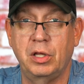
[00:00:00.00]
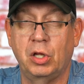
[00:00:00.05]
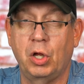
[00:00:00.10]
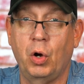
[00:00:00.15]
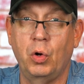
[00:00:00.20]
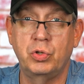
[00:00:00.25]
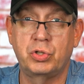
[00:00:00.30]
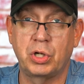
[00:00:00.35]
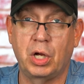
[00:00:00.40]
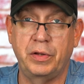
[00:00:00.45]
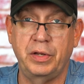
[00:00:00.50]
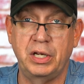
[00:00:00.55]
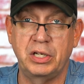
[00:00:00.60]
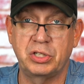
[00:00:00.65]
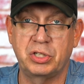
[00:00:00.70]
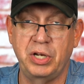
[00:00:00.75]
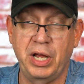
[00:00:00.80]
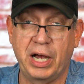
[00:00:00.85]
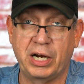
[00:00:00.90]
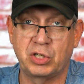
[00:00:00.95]
loads on these
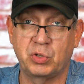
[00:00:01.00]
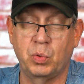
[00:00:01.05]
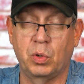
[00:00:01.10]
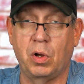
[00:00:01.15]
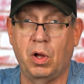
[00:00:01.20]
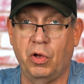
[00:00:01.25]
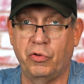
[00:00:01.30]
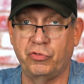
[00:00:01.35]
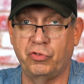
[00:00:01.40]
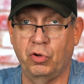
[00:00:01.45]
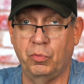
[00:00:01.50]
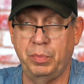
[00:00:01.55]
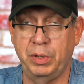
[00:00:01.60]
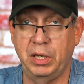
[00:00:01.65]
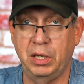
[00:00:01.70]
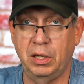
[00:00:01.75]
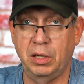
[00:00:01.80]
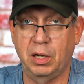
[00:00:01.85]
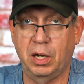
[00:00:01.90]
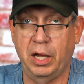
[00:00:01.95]
decks would also
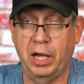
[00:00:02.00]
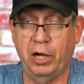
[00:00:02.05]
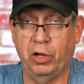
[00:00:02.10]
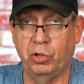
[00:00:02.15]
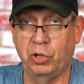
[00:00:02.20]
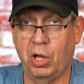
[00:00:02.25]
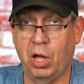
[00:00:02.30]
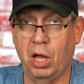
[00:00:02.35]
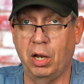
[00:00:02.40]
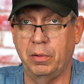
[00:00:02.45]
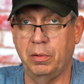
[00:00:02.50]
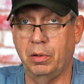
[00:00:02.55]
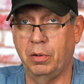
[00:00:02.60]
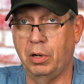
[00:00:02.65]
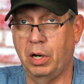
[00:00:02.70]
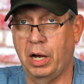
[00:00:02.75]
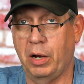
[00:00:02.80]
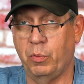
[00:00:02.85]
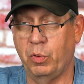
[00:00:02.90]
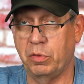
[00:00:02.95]
be held on
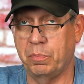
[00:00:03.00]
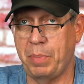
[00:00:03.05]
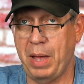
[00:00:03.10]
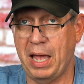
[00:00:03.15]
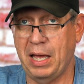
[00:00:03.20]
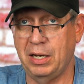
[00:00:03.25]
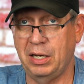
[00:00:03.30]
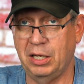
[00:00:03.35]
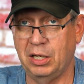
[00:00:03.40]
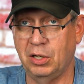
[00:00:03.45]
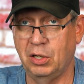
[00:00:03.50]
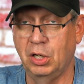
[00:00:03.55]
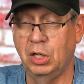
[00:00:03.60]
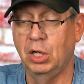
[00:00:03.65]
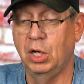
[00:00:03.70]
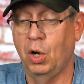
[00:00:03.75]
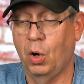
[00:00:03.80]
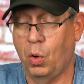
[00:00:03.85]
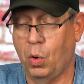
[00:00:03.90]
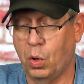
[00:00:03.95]
with banding,
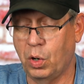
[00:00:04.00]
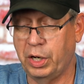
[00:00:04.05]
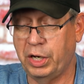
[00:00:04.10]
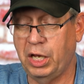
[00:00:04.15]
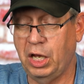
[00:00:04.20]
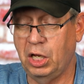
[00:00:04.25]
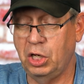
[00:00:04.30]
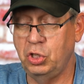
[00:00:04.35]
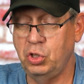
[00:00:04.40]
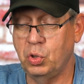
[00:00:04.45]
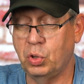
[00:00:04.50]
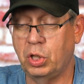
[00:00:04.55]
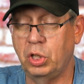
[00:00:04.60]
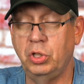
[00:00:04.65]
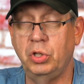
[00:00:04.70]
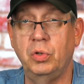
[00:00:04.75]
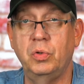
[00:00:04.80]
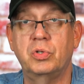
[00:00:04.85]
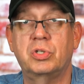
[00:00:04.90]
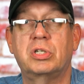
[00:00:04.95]
or again you
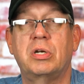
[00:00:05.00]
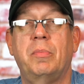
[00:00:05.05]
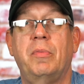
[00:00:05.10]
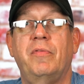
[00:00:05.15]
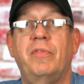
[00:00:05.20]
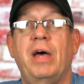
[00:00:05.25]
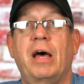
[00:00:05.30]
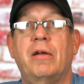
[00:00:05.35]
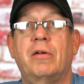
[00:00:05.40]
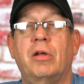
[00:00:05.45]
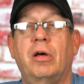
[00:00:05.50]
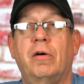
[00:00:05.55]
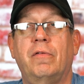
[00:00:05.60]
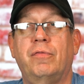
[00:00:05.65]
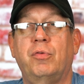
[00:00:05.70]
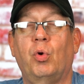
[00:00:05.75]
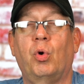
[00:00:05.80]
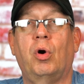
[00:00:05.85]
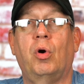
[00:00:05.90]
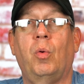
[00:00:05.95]
can use some of that
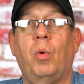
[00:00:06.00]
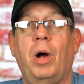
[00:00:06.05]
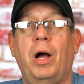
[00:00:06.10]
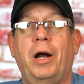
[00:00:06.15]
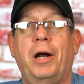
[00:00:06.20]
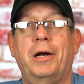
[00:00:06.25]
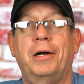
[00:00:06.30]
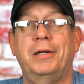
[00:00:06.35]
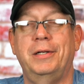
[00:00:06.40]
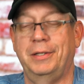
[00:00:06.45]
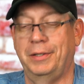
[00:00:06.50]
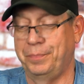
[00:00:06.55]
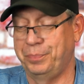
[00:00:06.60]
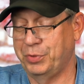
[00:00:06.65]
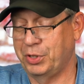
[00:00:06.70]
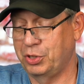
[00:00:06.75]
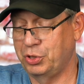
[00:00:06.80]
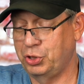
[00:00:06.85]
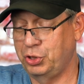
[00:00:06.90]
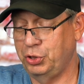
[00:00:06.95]
floral wire
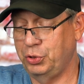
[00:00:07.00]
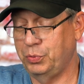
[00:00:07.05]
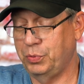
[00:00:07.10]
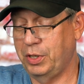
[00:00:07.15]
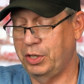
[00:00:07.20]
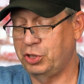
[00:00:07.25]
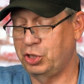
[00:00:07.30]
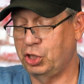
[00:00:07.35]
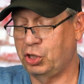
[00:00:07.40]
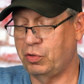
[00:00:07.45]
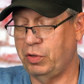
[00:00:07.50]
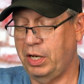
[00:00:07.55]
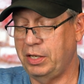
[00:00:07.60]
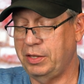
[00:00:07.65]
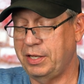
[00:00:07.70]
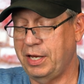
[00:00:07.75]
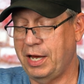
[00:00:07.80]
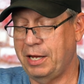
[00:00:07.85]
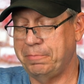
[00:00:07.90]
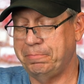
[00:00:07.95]
to create
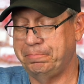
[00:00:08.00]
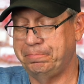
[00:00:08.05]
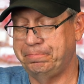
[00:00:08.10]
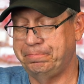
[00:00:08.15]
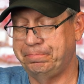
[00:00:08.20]
that.